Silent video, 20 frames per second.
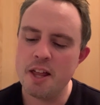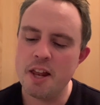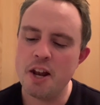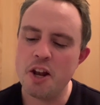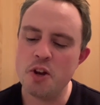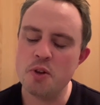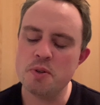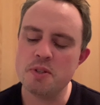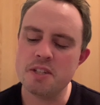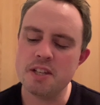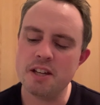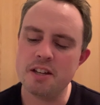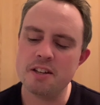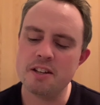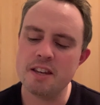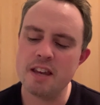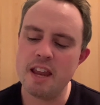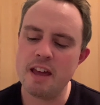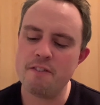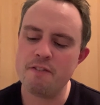Lucy could
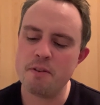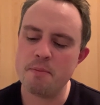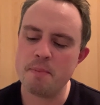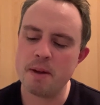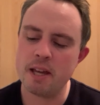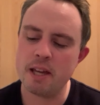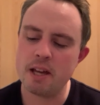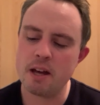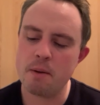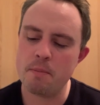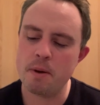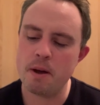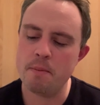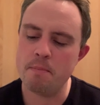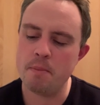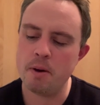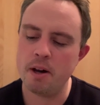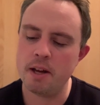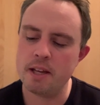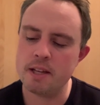never make up her
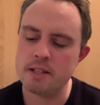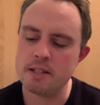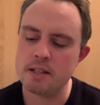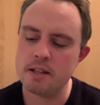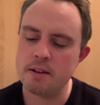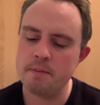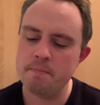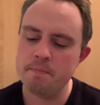mind.